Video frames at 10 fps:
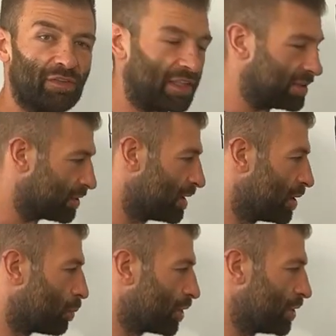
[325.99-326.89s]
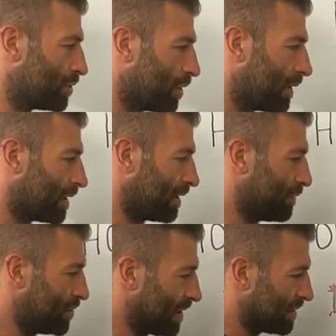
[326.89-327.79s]
And then what are you doing? If
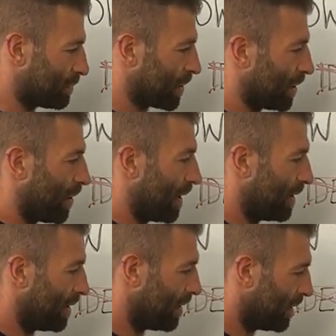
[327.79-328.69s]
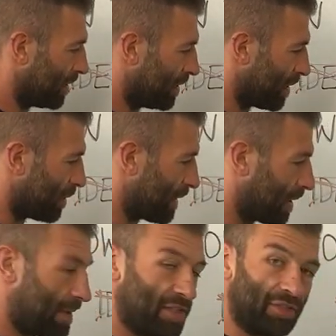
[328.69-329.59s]
you say to a client, I'd
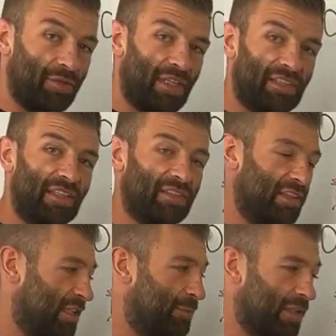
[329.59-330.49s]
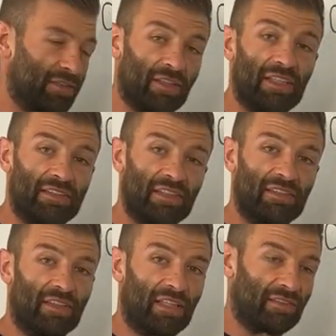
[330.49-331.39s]
recommend you do this, this and this because of this, this
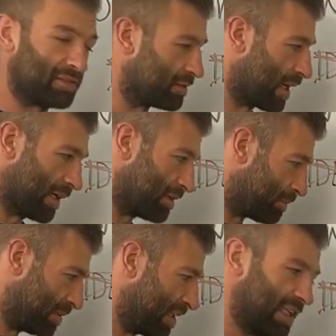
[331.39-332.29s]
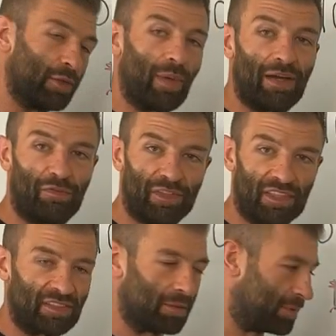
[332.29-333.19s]
and this, like a particular way of
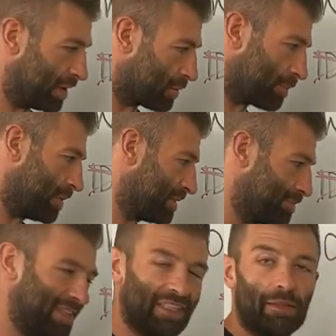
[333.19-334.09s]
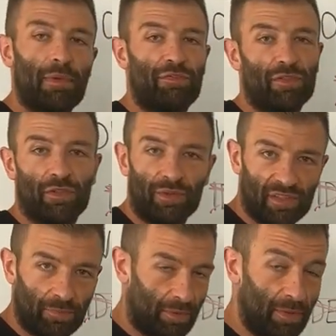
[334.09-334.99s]
fitting something or a particular method of doing
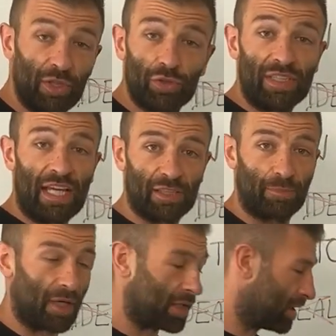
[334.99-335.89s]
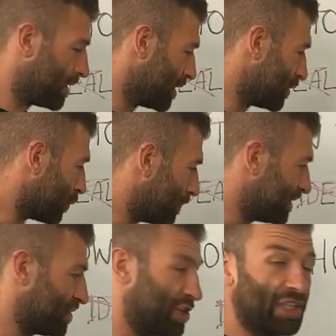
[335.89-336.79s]
something, because you're the expert. You're
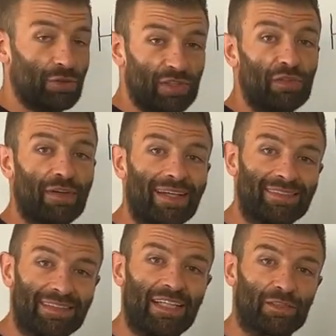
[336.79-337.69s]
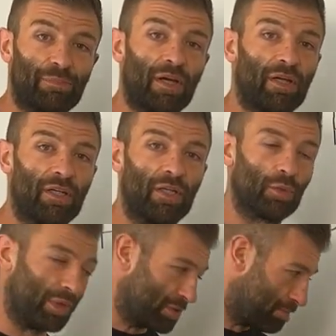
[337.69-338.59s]
positioning yourself as the expert,
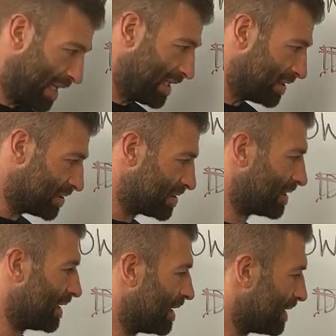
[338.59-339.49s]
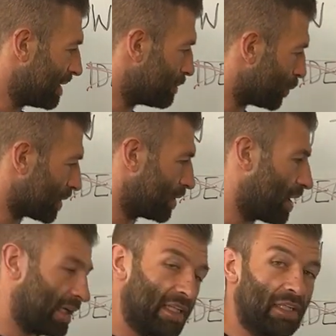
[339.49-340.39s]
which means they're more than
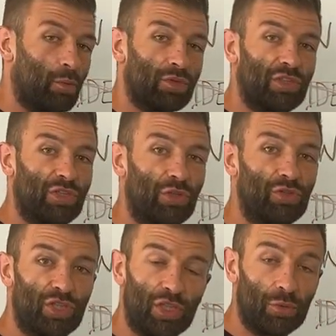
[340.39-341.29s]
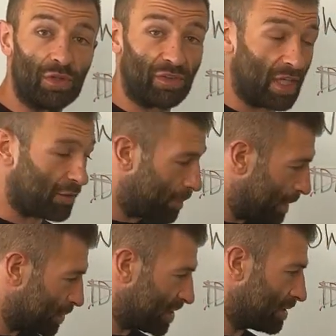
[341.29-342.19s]
likely going to want to choose you if the other
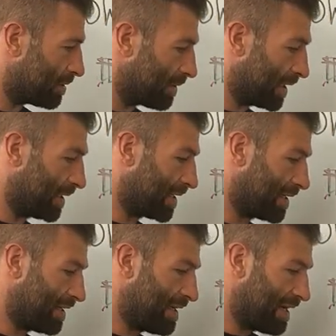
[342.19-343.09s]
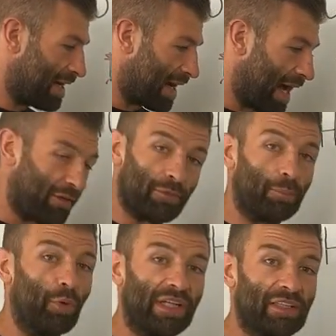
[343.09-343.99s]
people tendering haven't
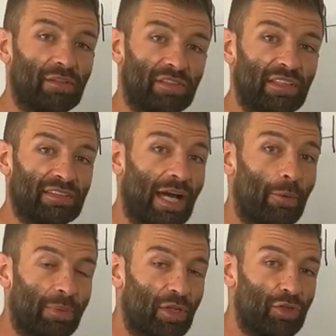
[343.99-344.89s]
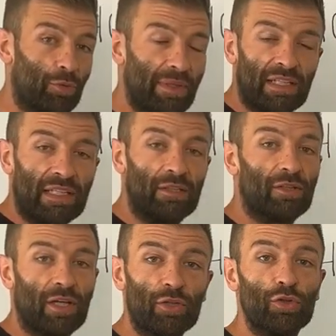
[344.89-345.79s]
pointed those things out, because you immediately look
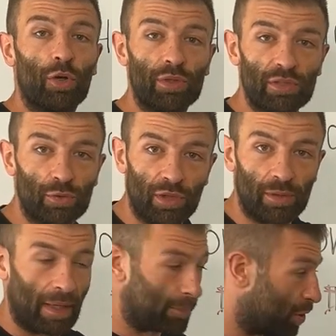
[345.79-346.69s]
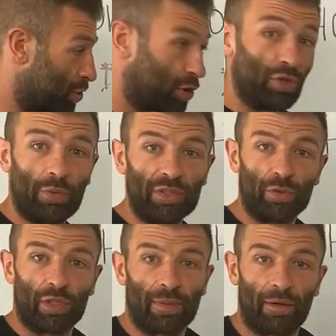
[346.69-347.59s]
like you know what you're talking about, because you do know what you're
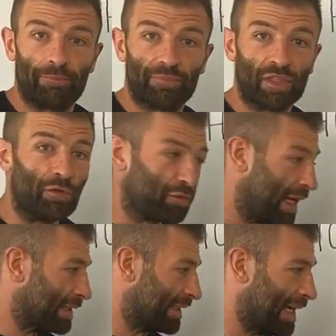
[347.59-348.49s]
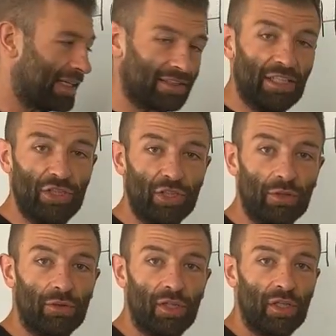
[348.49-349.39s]
talking about. You flagged it as an
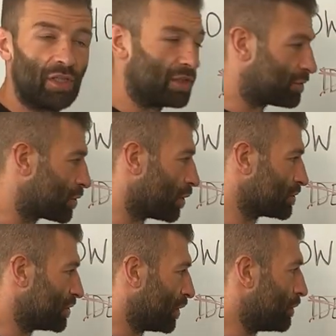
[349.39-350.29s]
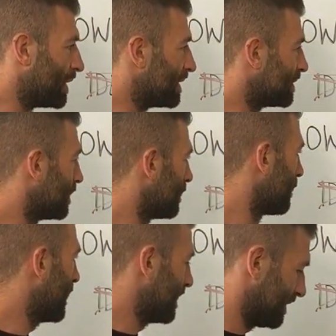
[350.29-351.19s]
issue. You've got to do this. And the
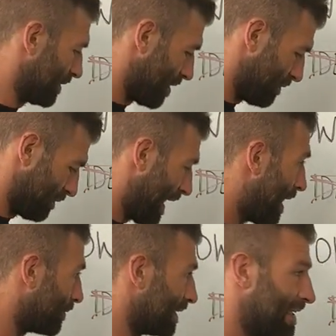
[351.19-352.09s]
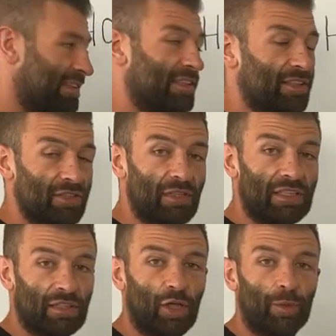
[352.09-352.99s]
biggest thing I've found in this industry is
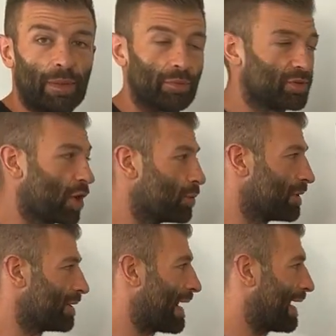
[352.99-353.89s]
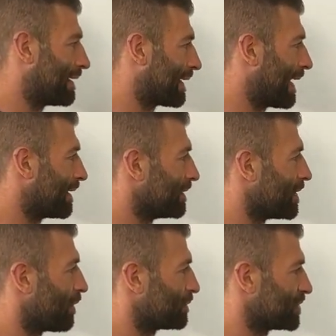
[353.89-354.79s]
a lot of people don't allocate
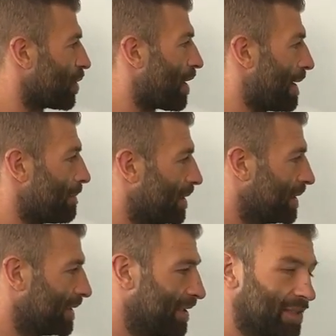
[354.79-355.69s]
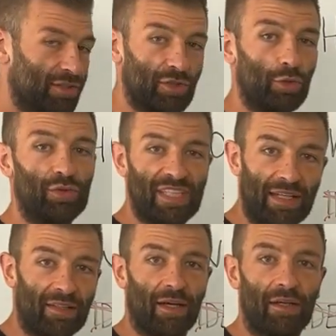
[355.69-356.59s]
enough time to
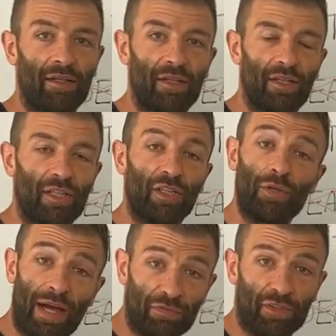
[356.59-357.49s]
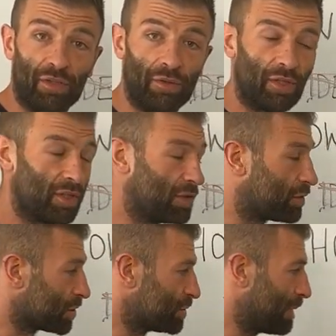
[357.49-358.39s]
tender. And you have to. You've
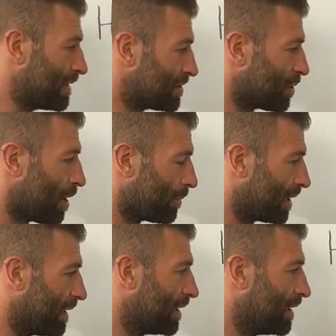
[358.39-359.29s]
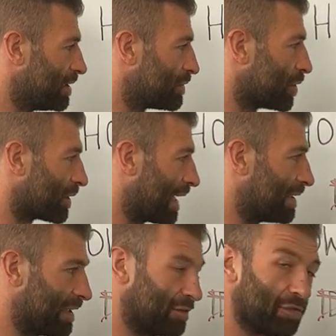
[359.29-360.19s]
got to spend the time on it. You've got to get
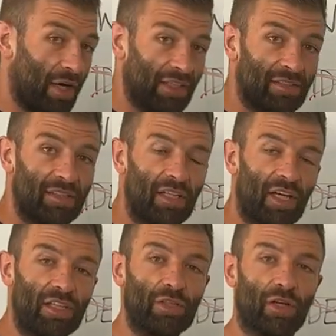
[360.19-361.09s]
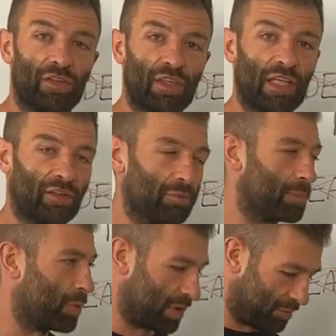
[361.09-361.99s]
the advice. And you've got to think from the
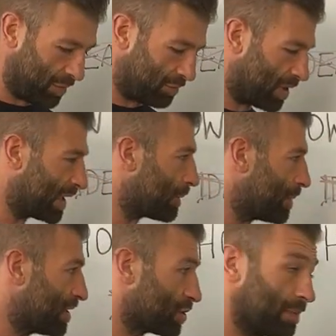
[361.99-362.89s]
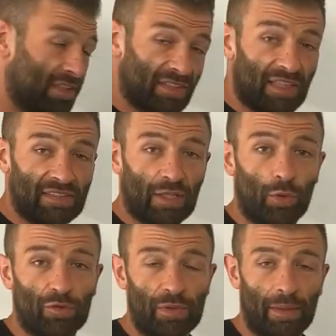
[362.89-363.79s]
point of view of running a big job. Let's say it's that
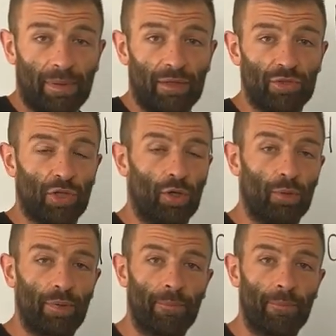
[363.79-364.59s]
£250,000 job.